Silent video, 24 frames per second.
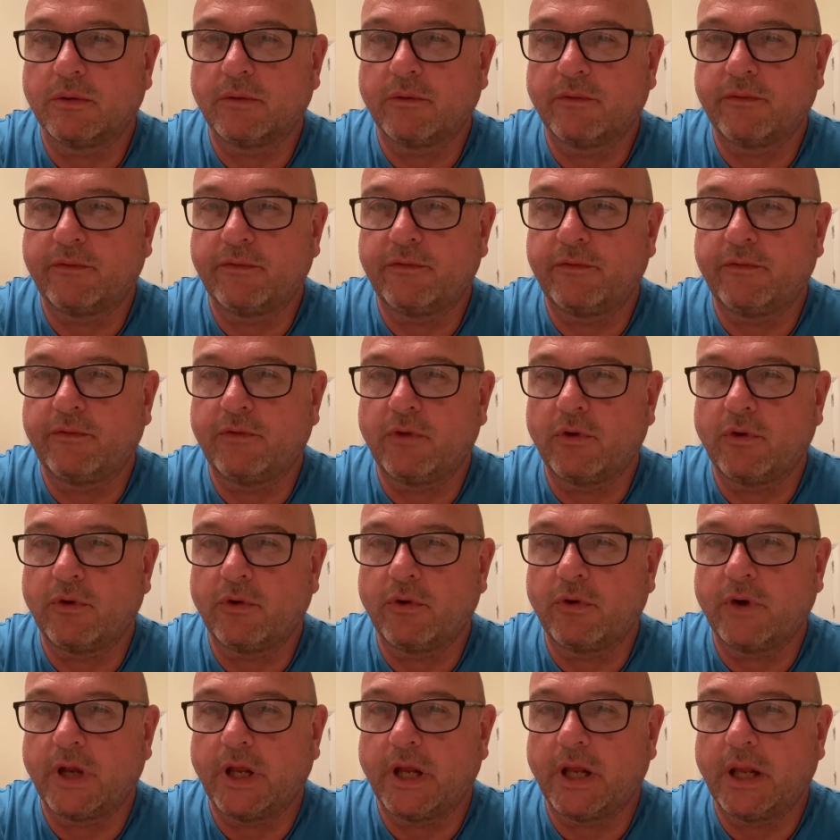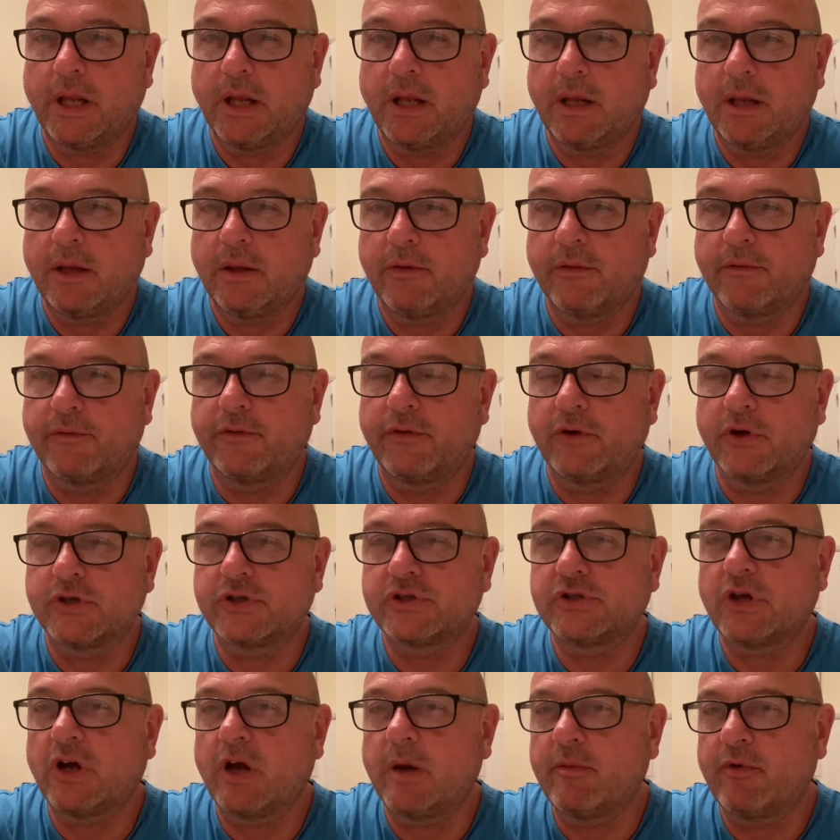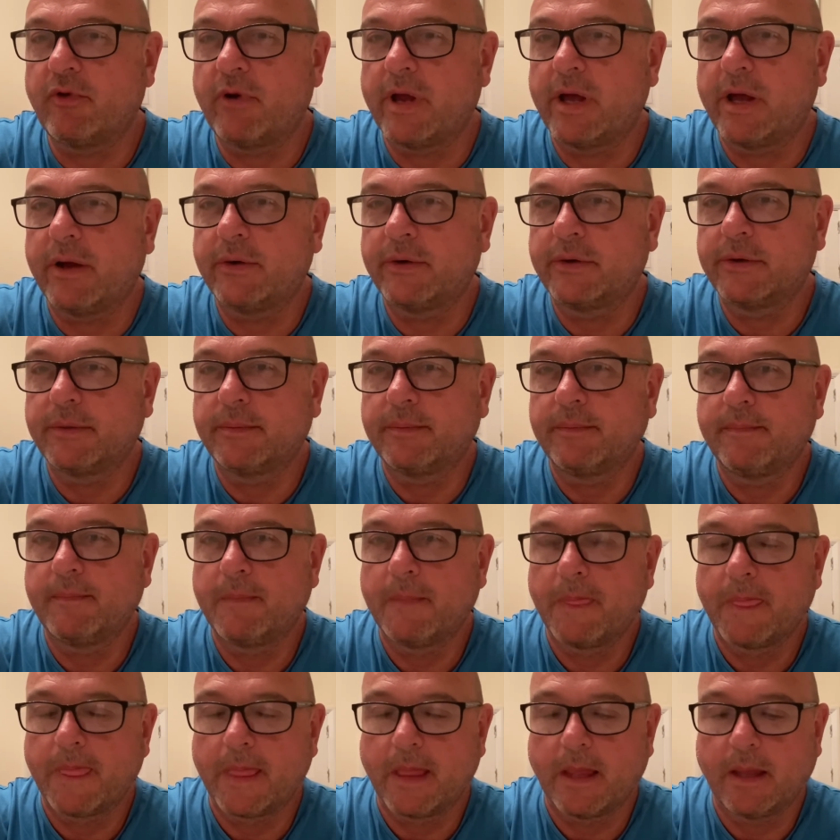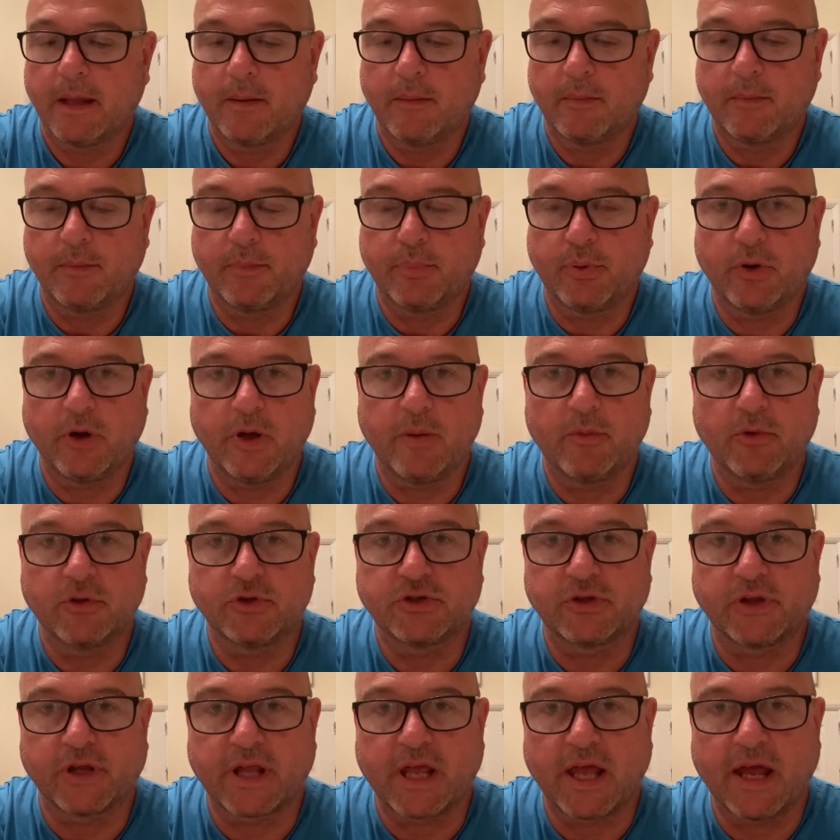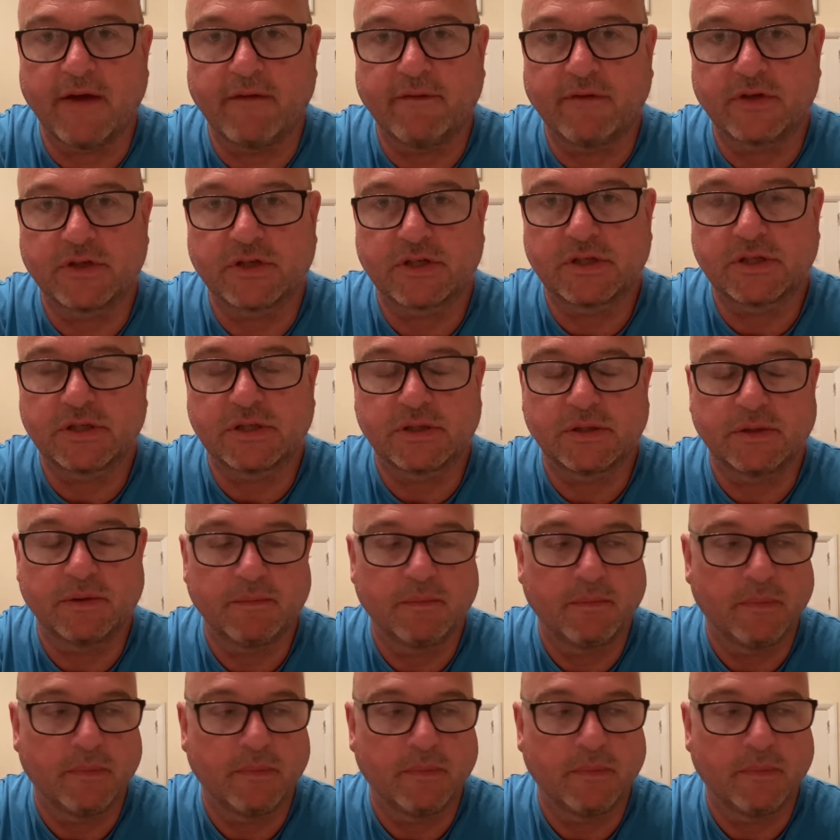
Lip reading: Fury the first time around and put him onto the canvas,